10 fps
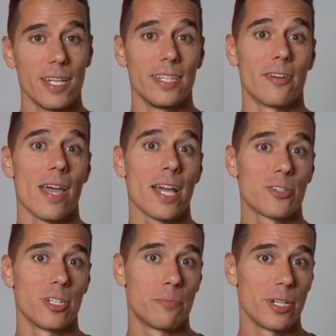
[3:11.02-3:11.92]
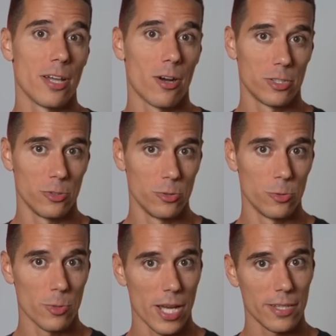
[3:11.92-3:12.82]
They are actually pretty hard to do
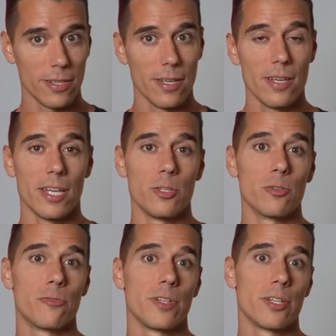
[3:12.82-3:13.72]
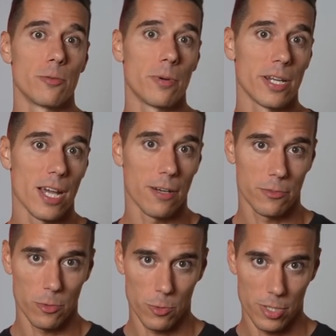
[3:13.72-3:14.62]
right and you will feel your body
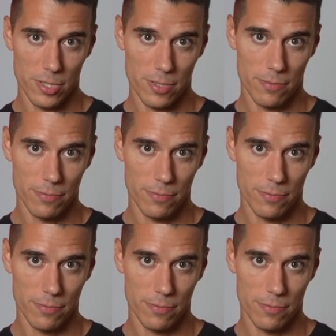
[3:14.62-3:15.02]
afterwards.